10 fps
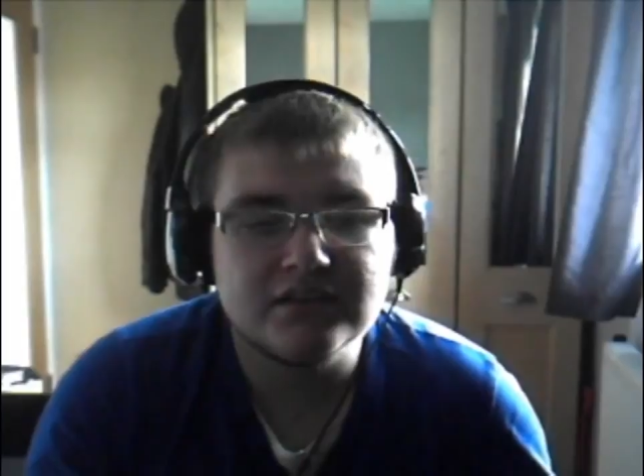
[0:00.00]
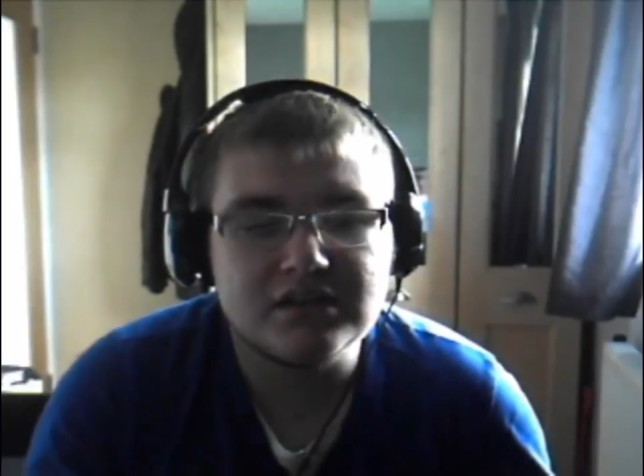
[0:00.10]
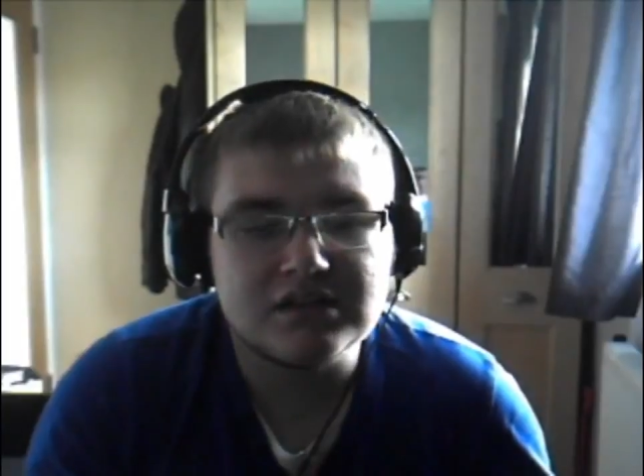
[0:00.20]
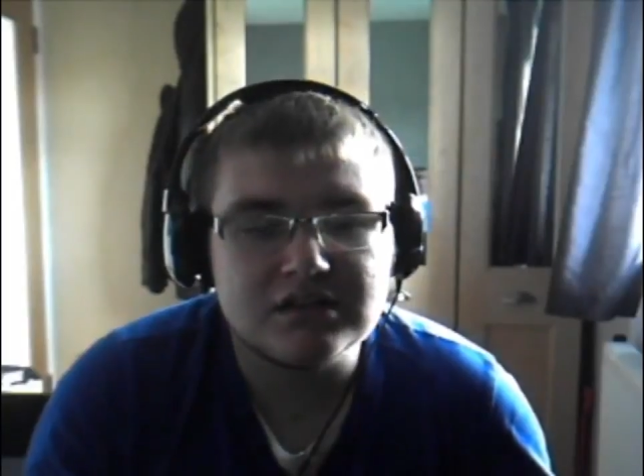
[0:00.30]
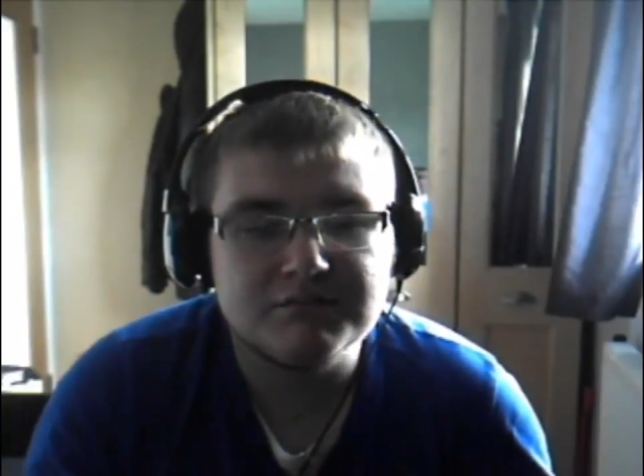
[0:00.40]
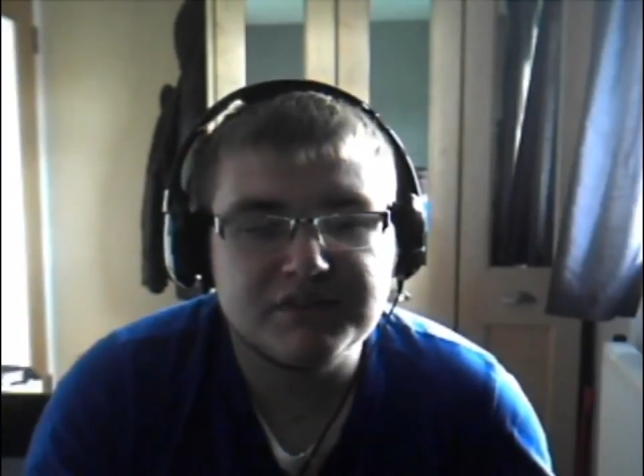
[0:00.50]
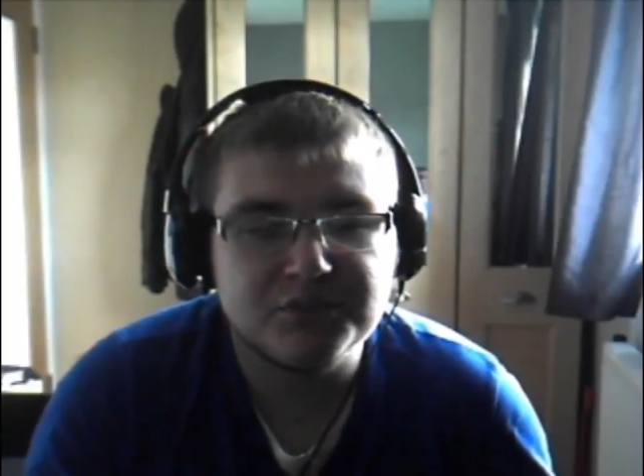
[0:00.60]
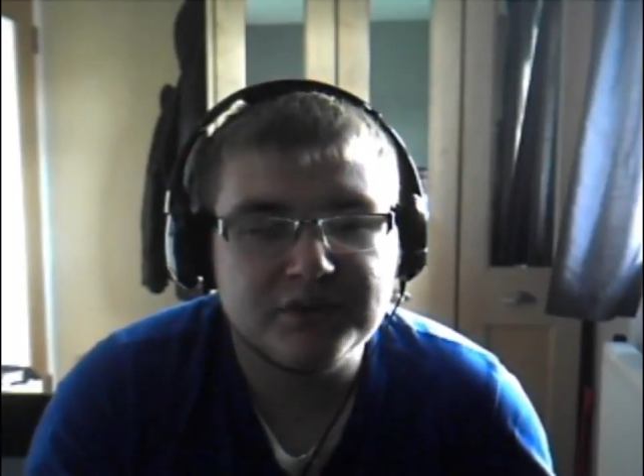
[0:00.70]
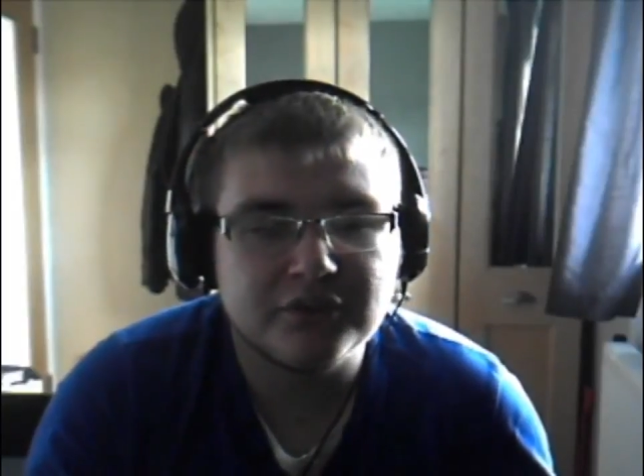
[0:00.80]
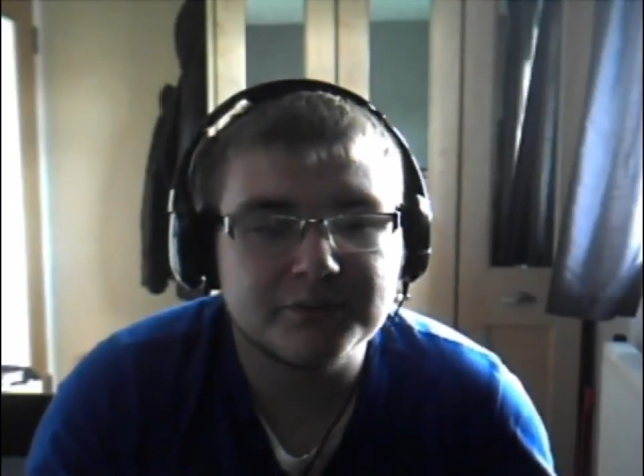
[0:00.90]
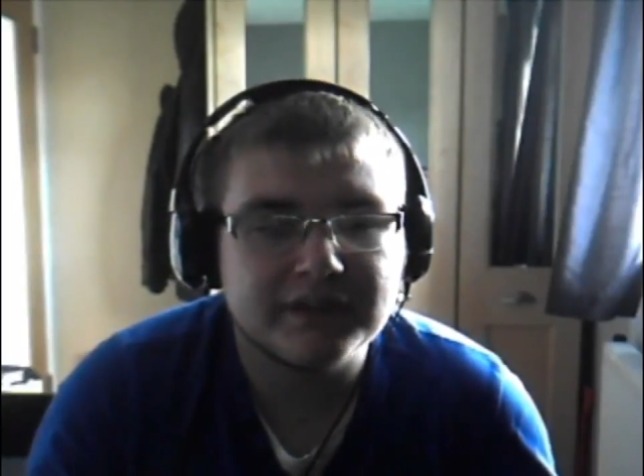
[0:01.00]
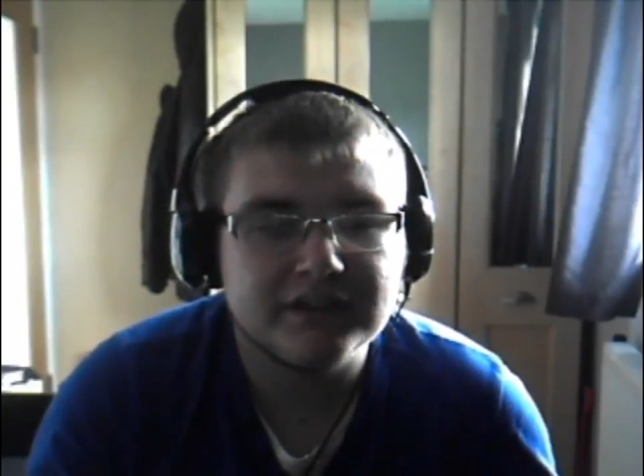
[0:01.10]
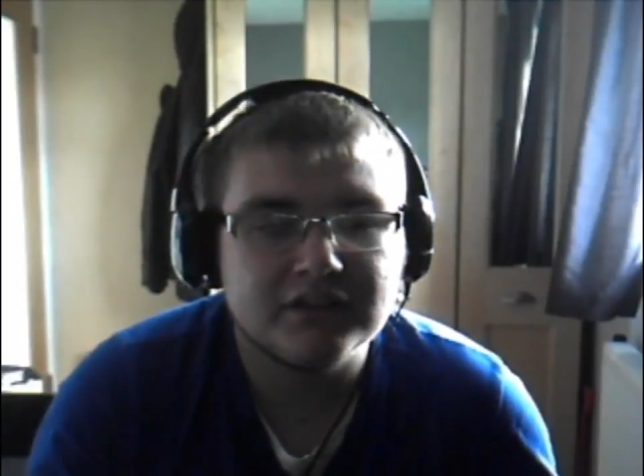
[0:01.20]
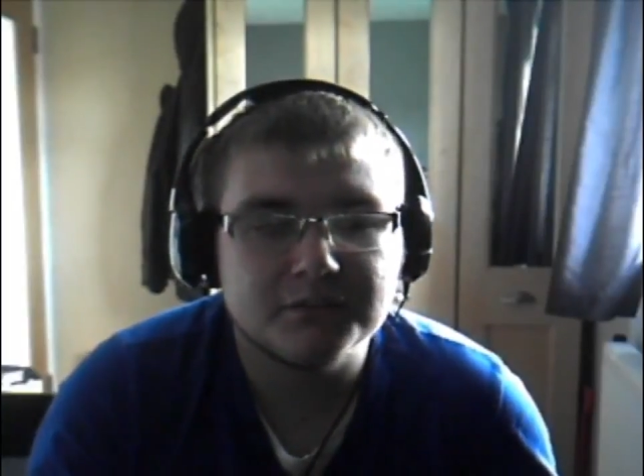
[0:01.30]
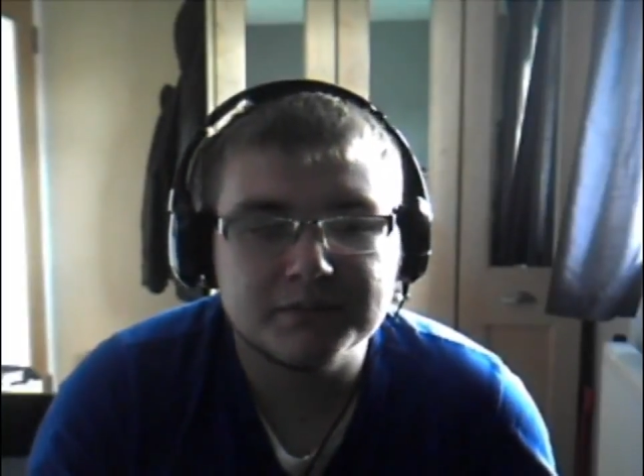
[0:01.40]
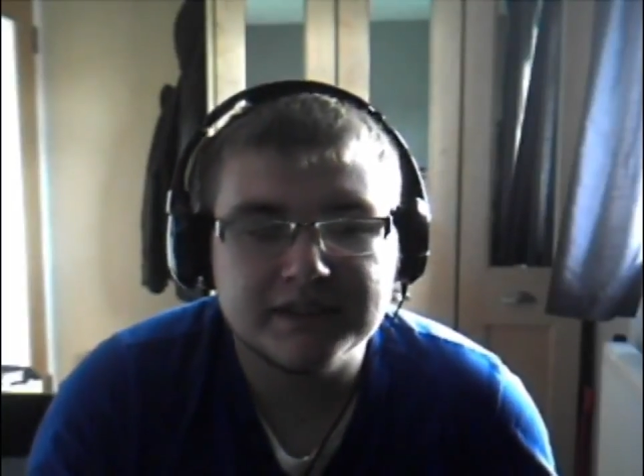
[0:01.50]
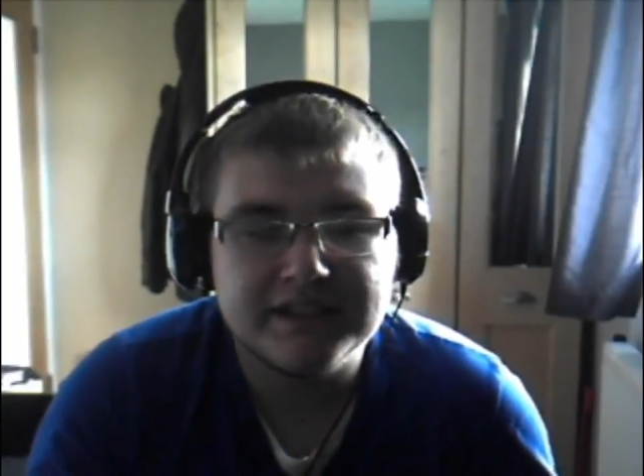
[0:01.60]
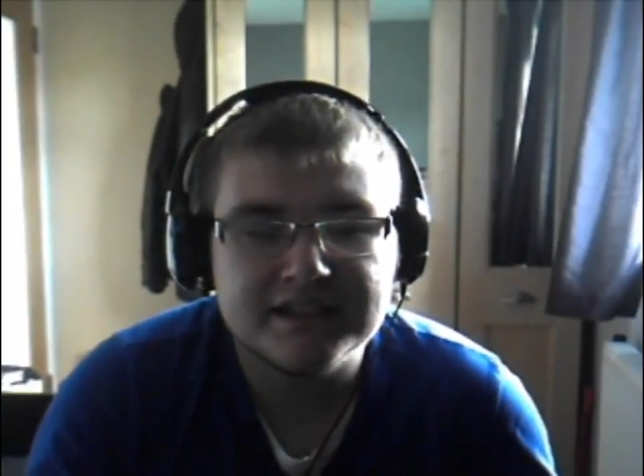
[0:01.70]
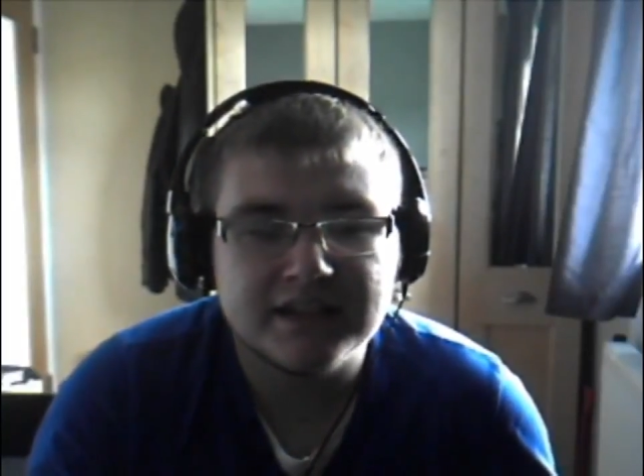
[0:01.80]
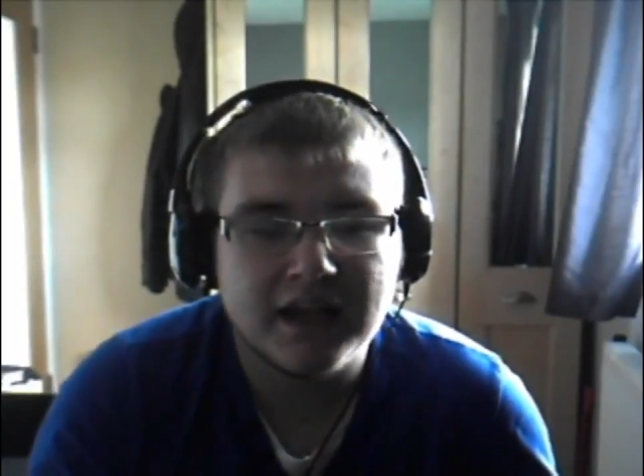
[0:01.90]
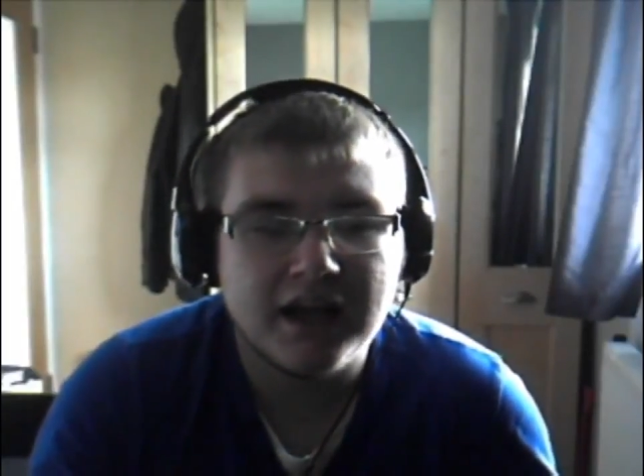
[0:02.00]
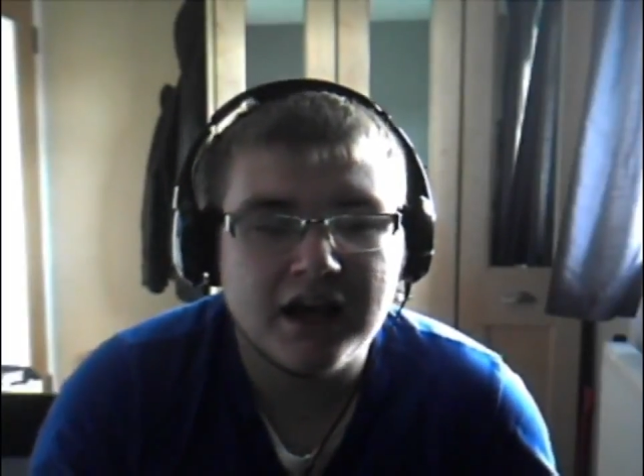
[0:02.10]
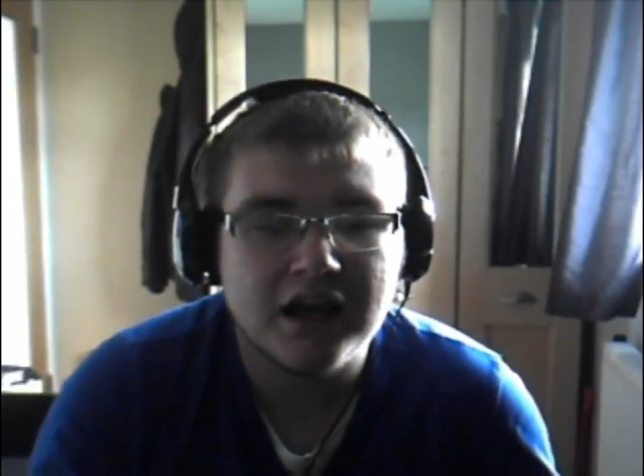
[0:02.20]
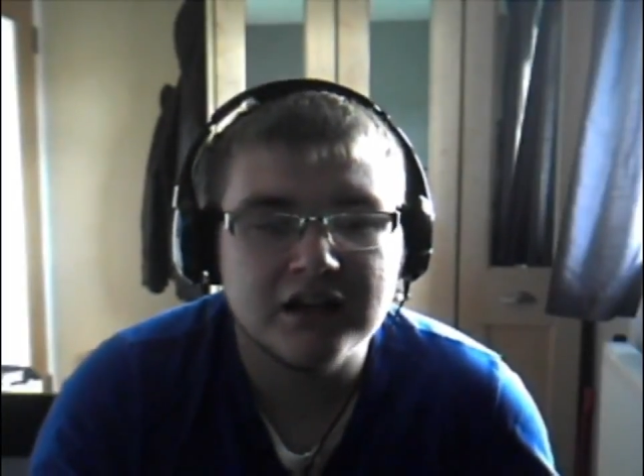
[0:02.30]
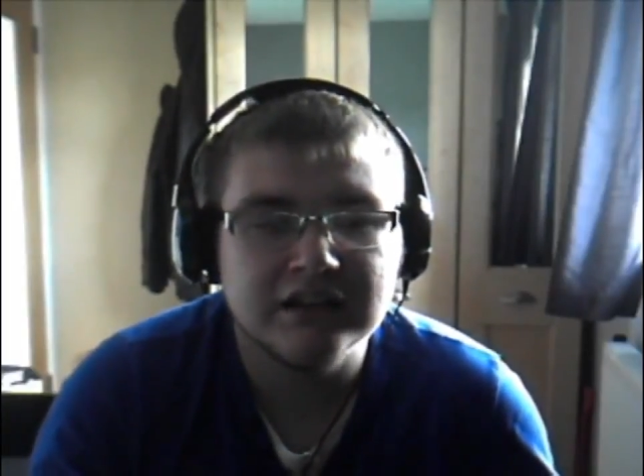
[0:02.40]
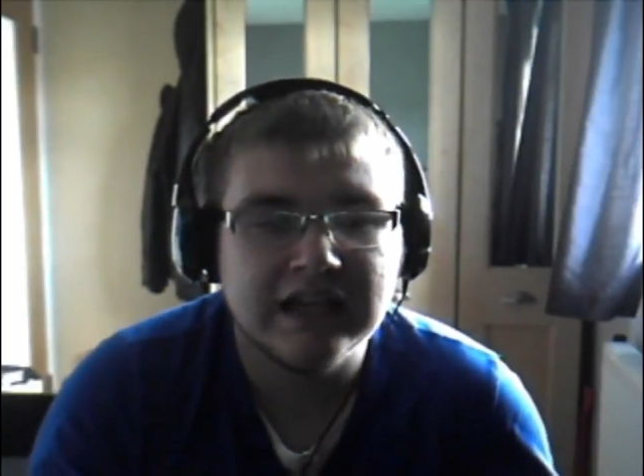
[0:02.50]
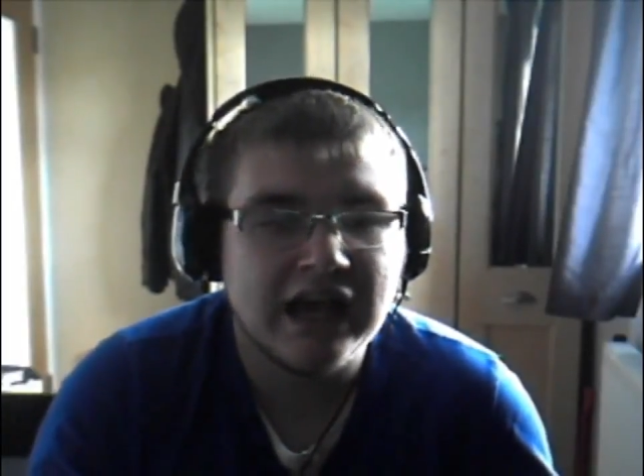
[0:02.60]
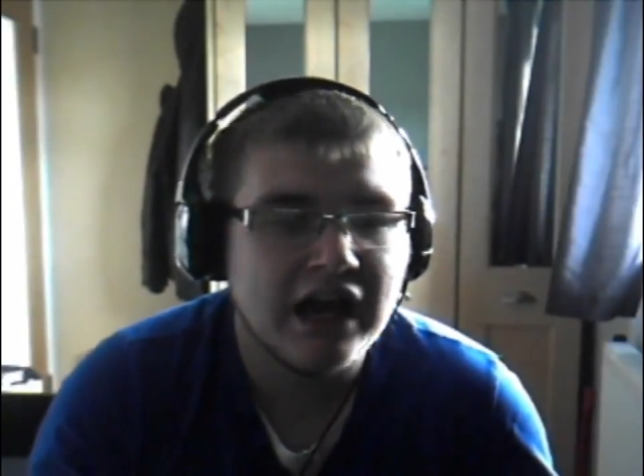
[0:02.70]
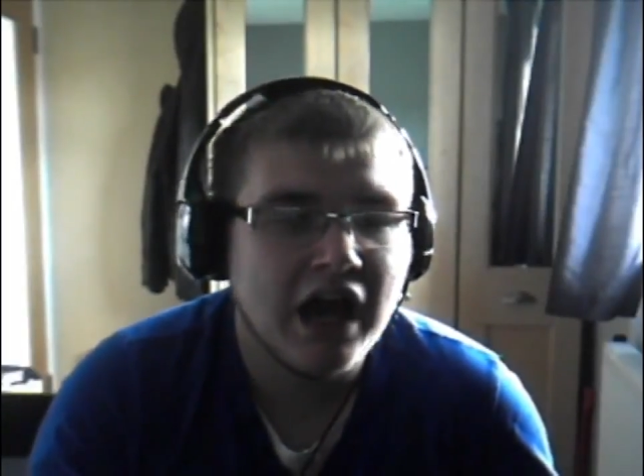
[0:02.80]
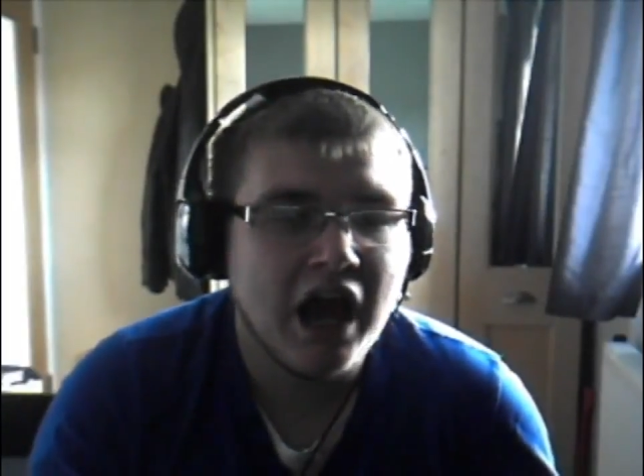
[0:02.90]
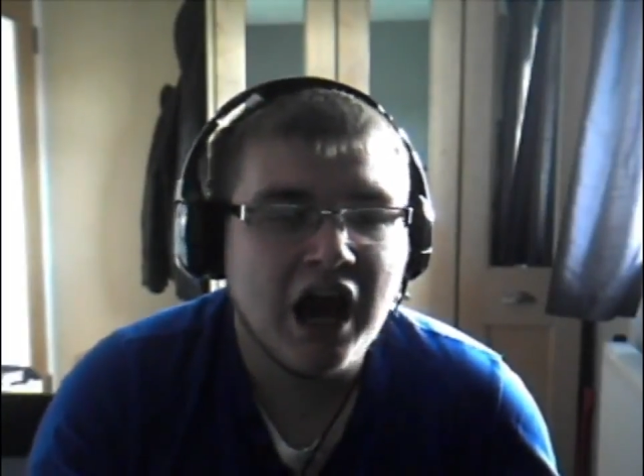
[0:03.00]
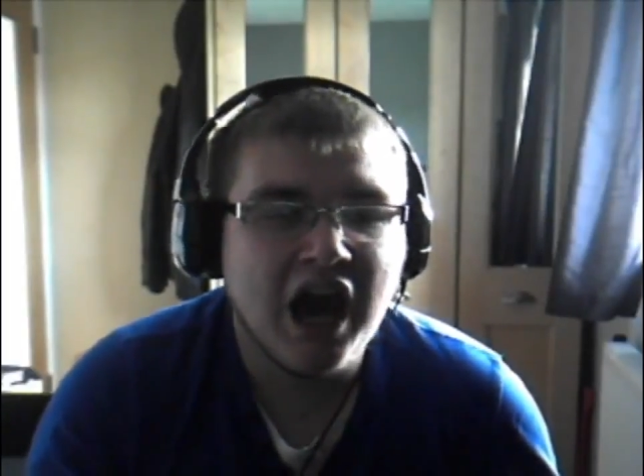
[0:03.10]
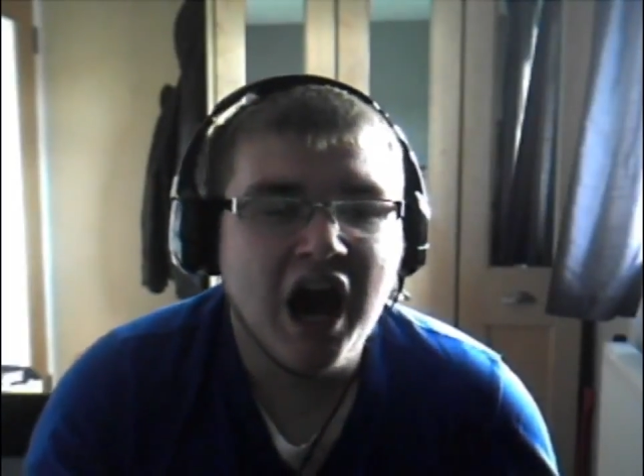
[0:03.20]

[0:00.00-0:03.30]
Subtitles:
is our midweek update complete. Yeah.